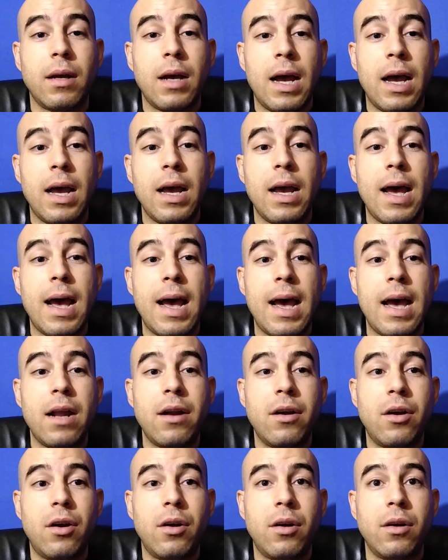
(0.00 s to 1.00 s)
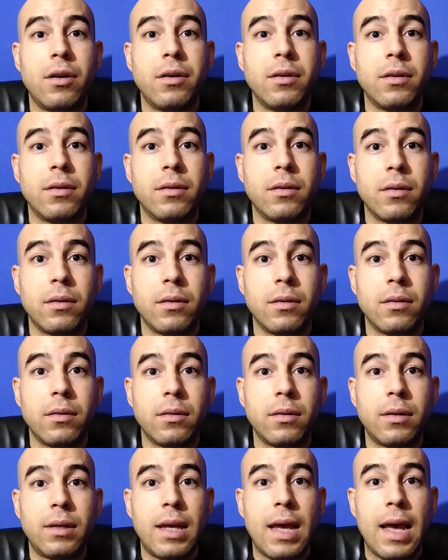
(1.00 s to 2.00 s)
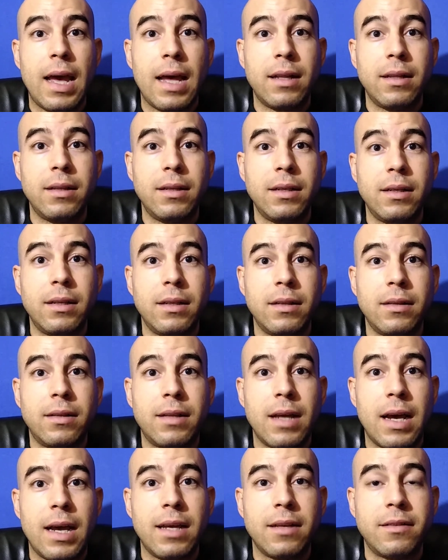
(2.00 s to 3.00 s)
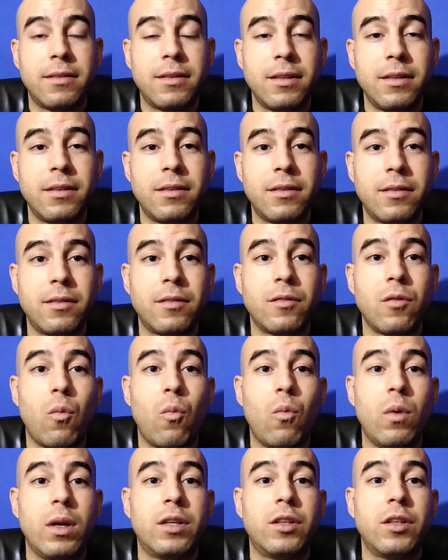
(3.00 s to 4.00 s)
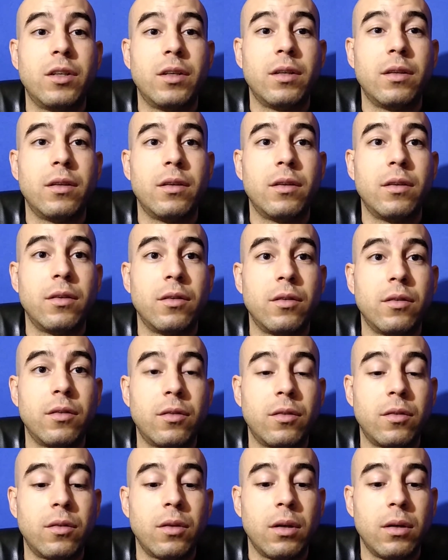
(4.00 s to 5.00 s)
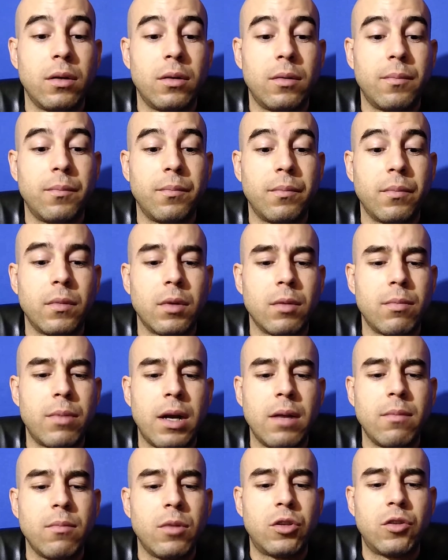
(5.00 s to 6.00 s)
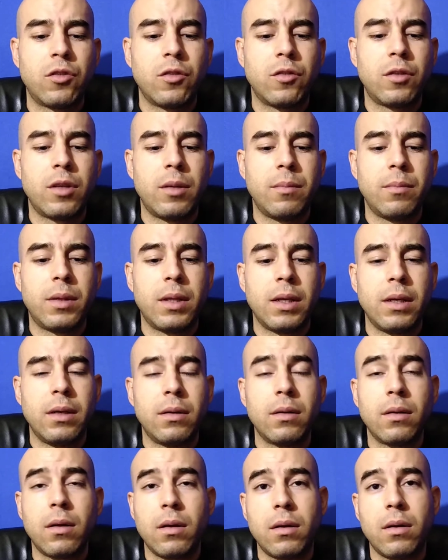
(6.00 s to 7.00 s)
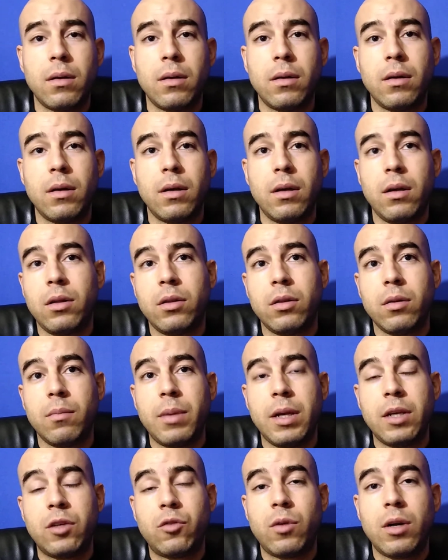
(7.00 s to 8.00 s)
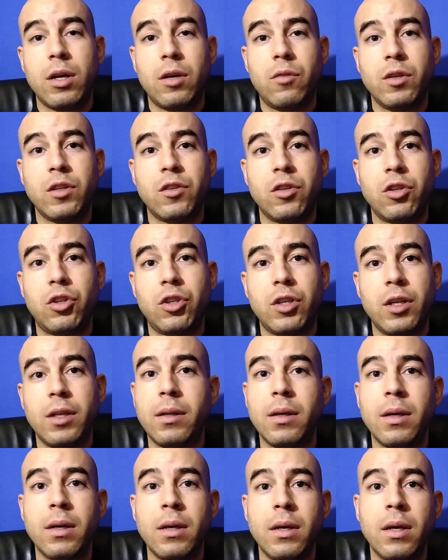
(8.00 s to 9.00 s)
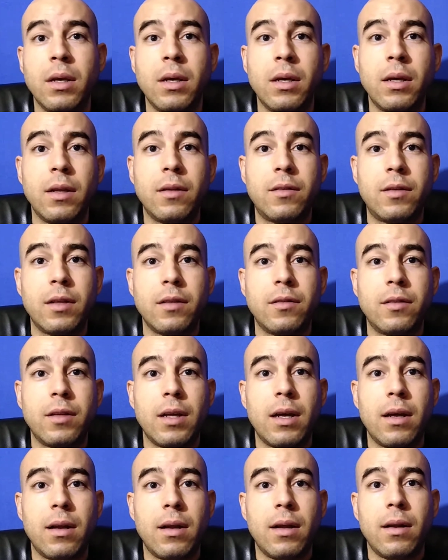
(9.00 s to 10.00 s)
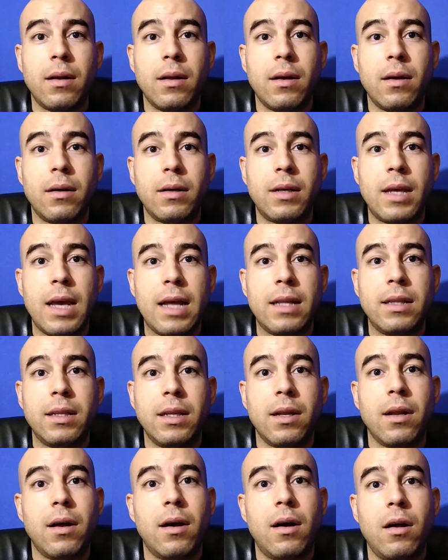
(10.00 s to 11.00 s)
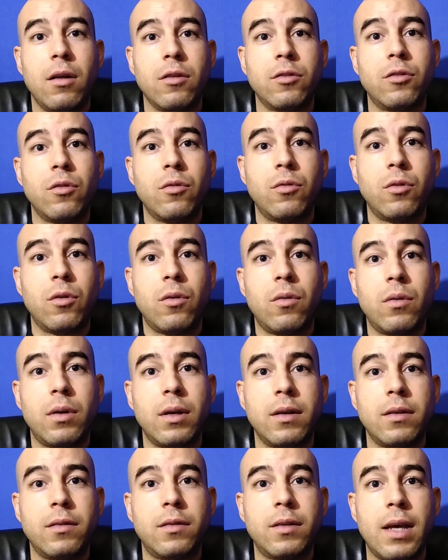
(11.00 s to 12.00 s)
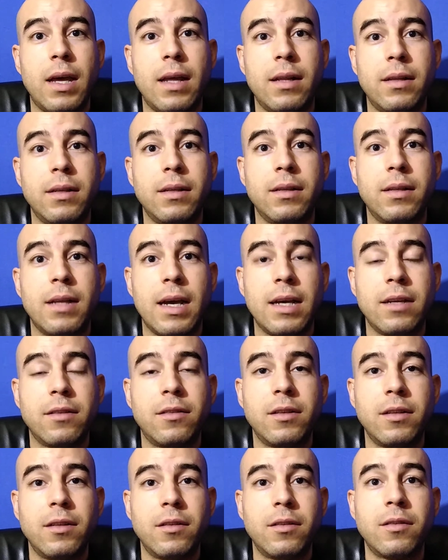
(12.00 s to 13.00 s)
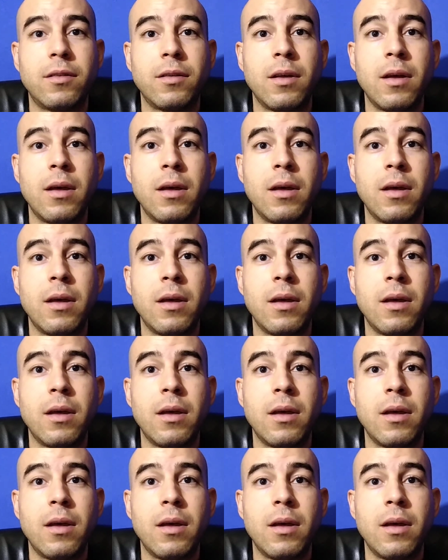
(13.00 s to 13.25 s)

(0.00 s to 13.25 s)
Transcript: I had heard candidiasis, which is pretty much the same thing. On the page where I researched it, it says that candida, also known as candidiasis,